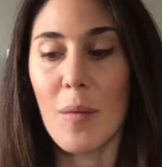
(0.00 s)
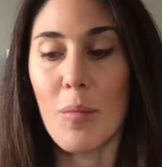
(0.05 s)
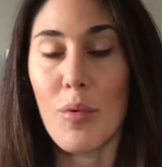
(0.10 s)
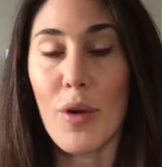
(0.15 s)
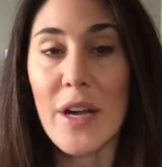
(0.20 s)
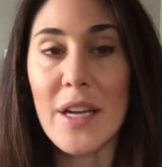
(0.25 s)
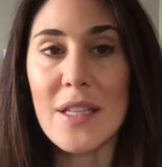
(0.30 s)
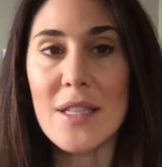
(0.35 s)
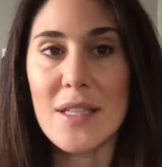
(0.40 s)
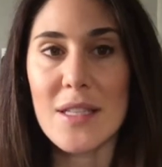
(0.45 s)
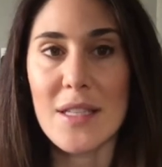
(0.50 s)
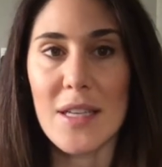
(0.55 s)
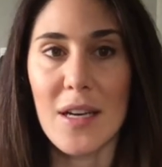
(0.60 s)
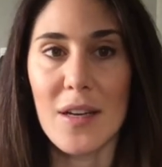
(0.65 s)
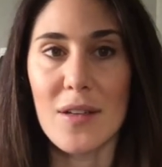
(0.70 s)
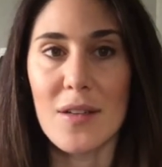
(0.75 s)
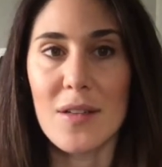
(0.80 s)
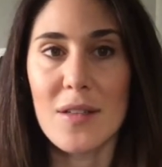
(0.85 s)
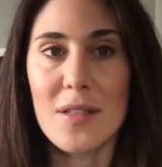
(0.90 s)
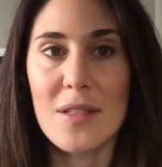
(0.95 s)
brain
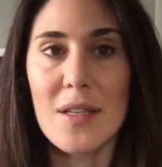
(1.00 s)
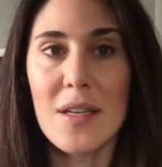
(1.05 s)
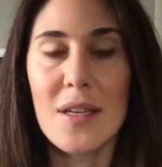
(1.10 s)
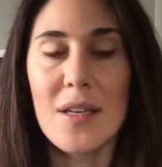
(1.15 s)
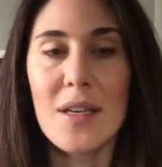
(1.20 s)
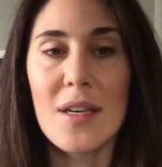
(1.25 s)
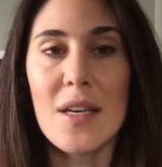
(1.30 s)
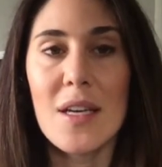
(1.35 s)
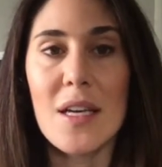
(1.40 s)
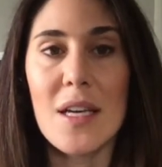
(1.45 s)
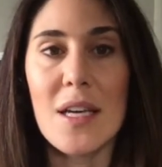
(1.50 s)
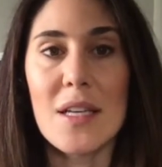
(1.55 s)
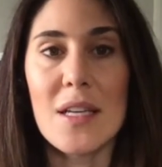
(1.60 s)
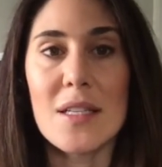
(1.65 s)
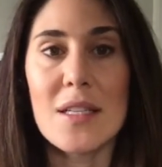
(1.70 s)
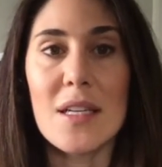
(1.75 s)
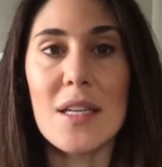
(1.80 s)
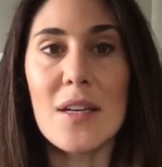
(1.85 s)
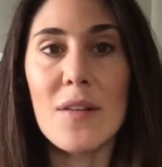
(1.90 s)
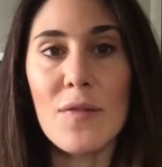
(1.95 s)
cells,
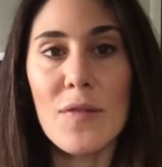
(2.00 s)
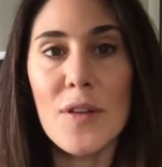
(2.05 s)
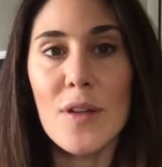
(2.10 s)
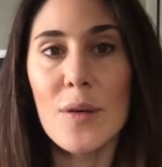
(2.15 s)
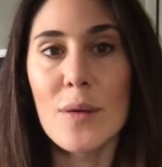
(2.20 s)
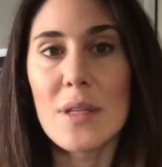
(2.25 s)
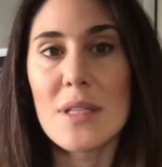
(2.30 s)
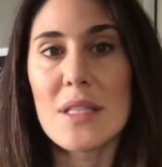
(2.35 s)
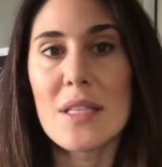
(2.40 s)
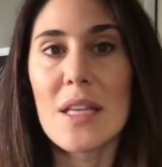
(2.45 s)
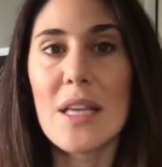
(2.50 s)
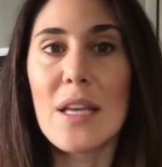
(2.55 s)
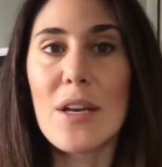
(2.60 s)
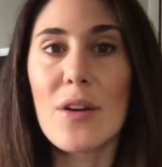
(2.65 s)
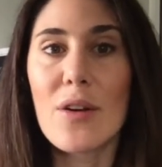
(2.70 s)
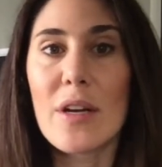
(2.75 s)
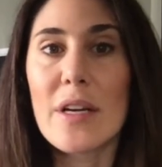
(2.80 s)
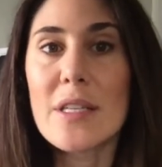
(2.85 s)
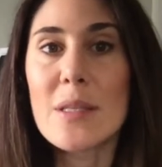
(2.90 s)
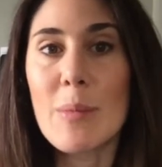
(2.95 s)
and to influence
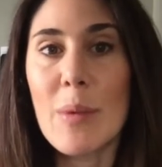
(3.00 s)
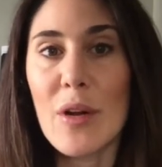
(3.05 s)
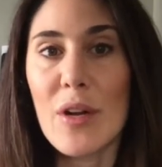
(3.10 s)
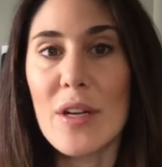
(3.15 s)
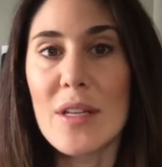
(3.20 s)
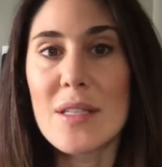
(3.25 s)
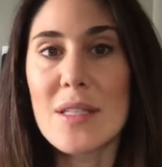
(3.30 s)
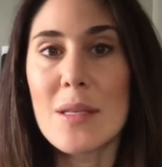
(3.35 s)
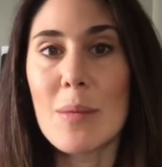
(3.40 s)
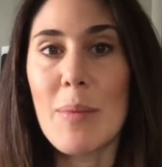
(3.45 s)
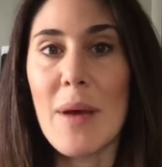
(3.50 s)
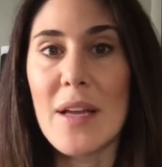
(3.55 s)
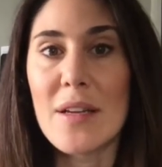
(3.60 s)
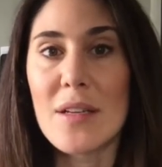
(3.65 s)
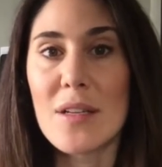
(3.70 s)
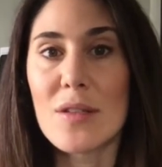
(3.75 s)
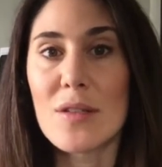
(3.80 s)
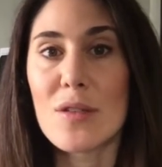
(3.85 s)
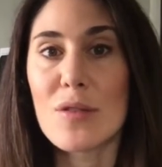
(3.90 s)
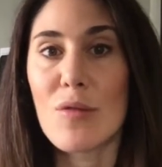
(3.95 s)
later
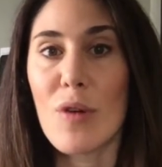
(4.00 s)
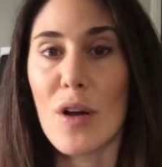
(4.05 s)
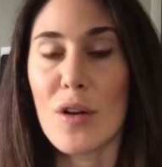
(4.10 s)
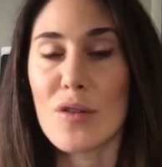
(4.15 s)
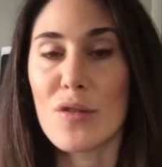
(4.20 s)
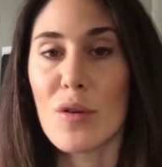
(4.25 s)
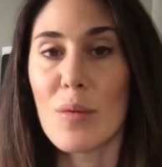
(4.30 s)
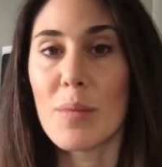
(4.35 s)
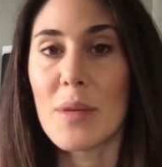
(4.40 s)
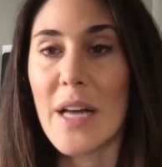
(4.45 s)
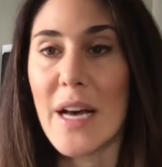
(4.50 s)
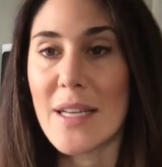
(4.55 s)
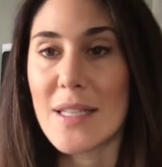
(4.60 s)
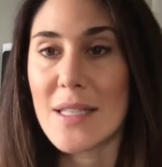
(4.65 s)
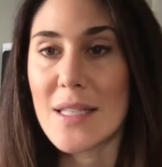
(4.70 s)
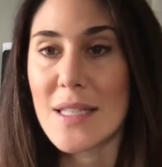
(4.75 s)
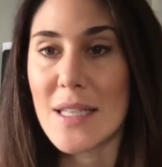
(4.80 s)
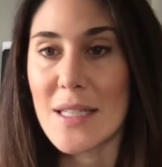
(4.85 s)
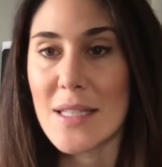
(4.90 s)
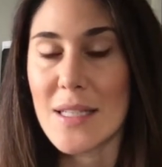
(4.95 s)
experience-dependent structural
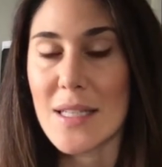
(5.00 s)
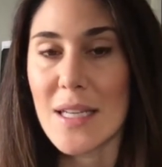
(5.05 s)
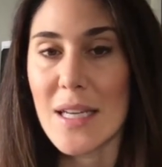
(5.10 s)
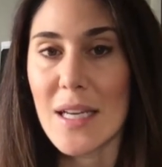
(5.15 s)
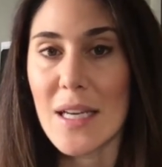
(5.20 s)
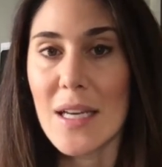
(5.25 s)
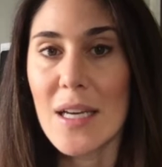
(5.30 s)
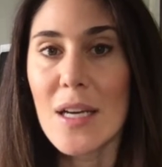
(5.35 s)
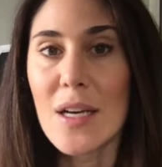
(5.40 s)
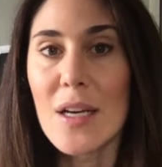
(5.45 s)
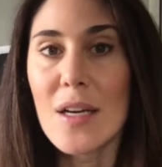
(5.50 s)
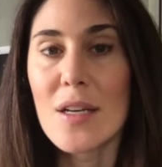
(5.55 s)
plasticity.